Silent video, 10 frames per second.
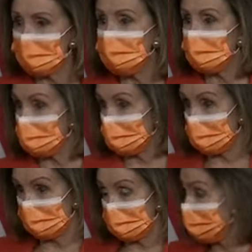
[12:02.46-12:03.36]
is,
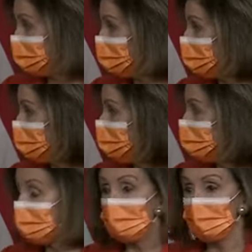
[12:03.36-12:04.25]
except for the
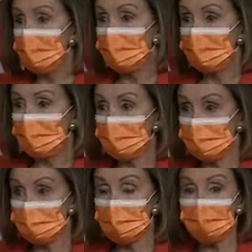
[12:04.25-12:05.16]

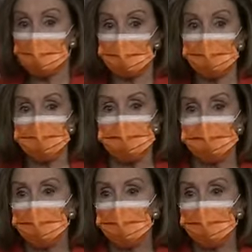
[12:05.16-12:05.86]
minimum wage,